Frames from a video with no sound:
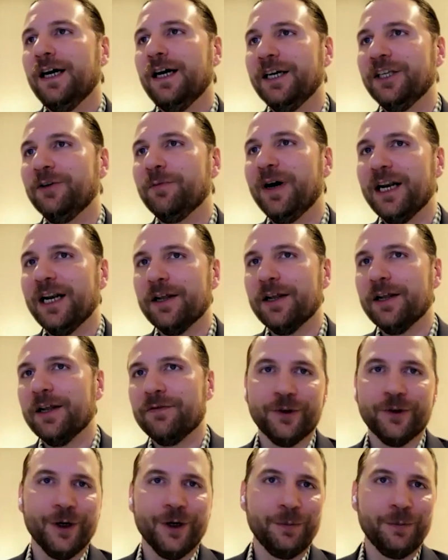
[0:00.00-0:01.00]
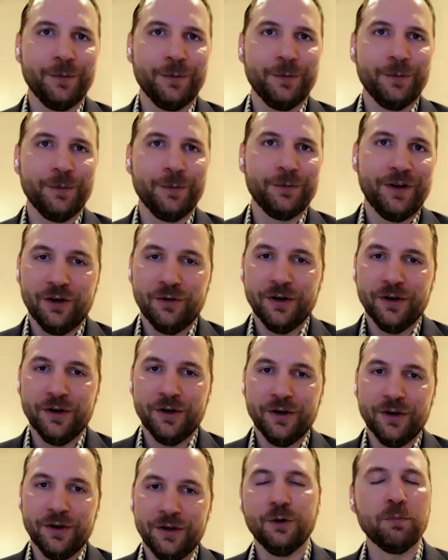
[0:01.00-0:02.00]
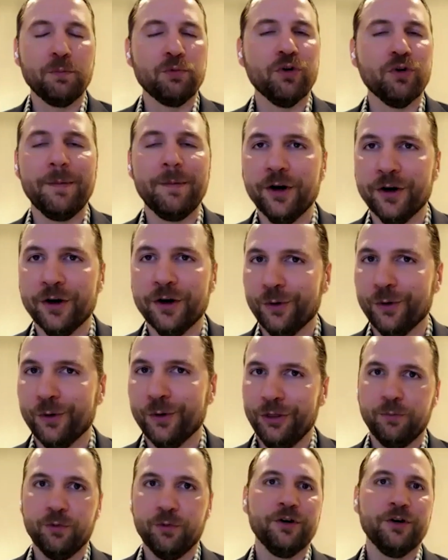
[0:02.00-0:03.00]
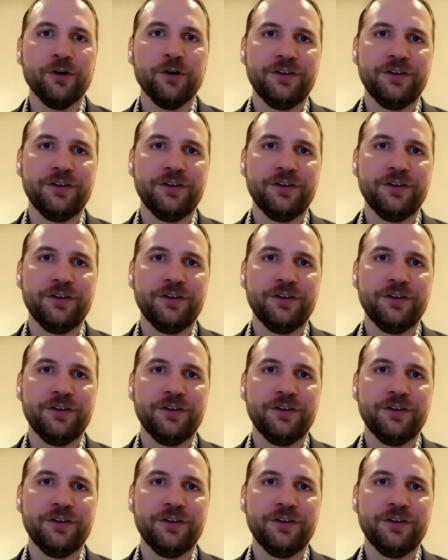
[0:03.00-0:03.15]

You might have heard terms like you know, there is no perimeter or the